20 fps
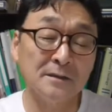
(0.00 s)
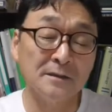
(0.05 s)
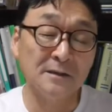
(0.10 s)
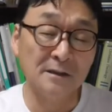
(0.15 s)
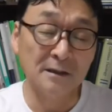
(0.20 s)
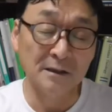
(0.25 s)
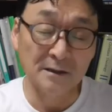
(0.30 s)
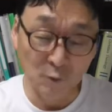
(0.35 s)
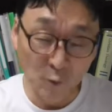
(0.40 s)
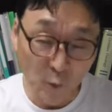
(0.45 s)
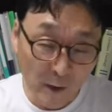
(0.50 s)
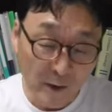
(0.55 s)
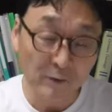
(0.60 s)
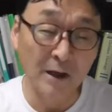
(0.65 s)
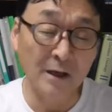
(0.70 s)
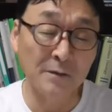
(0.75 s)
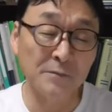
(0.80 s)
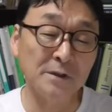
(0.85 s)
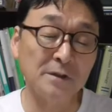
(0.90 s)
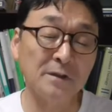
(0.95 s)
he's
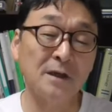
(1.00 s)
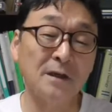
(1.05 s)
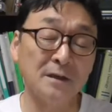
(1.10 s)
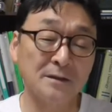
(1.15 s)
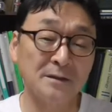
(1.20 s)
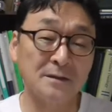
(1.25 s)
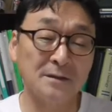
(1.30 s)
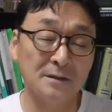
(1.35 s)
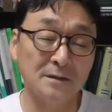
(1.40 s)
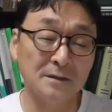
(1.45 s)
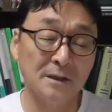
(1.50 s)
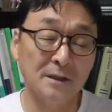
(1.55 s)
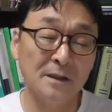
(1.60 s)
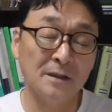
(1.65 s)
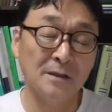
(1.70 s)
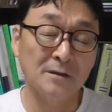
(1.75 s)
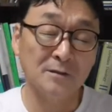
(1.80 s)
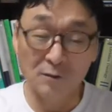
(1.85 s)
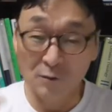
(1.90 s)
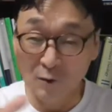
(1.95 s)
welcoming us
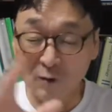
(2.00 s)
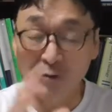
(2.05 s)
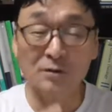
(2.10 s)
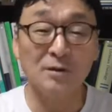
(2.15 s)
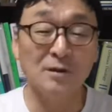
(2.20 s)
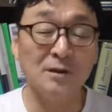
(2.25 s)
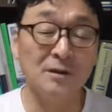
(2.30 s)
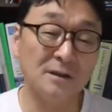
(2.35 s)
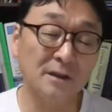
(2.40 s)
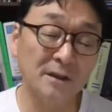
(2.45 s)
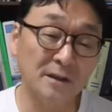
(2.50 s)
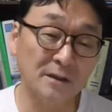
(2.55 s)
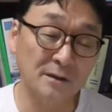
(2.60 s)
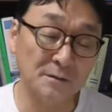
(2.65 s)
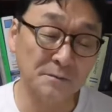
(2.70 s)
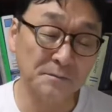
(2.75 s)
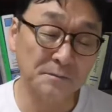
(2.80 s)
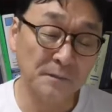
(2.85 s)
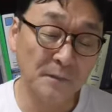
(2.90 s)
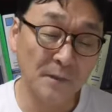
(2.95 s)
to go into his
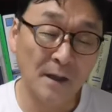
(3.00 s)
kingdom.